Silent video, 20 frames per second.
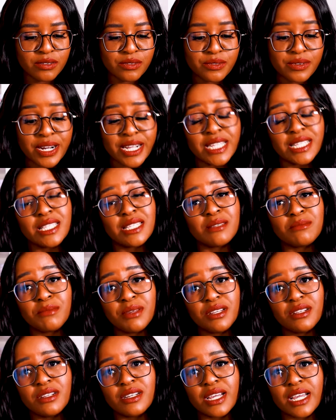rice
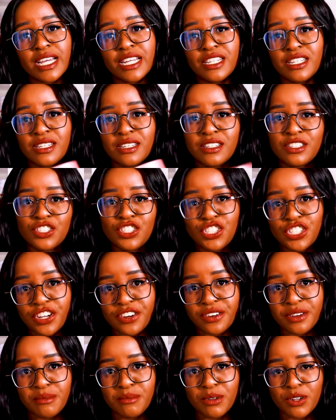milk and
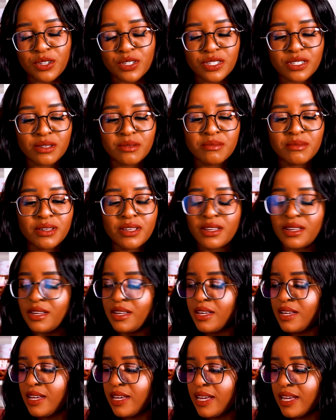cherry blossom.
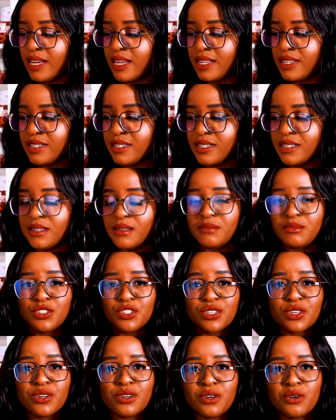And I'm
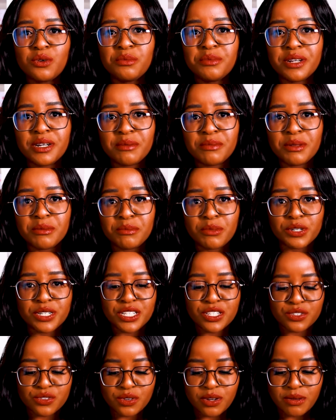just going to open up the
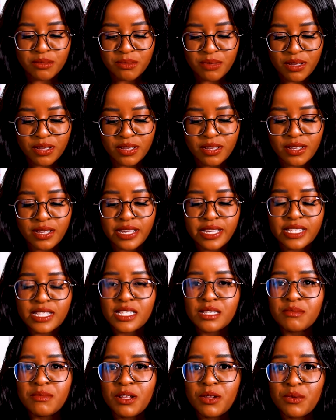body scrub and
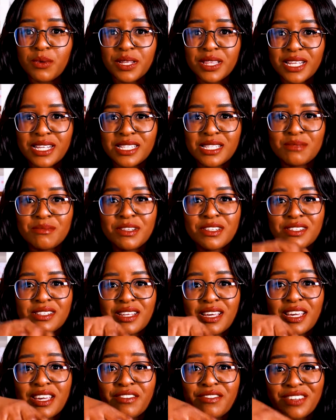smell what that smells
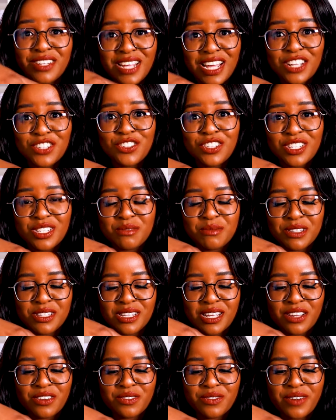like. If it actually
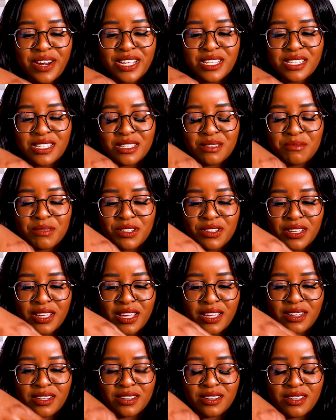smells like rice milk
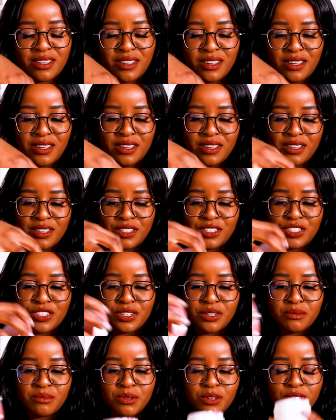and
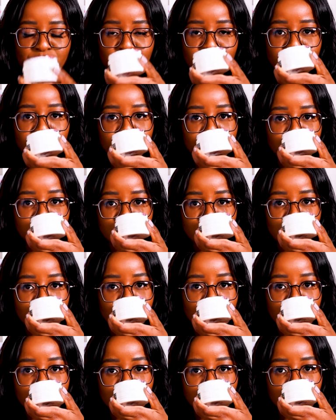cherry blossom.
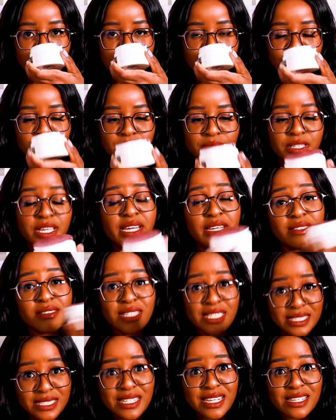Yeah,
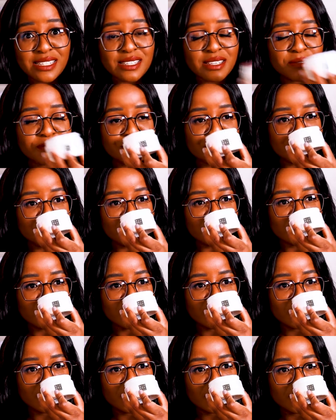it does.
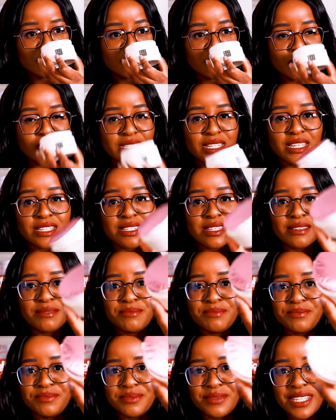It does.
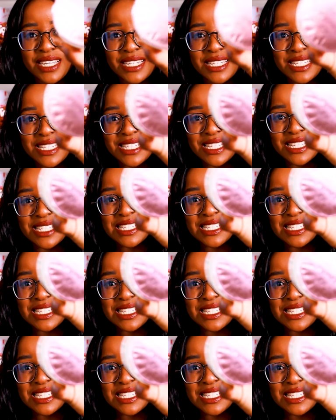And it's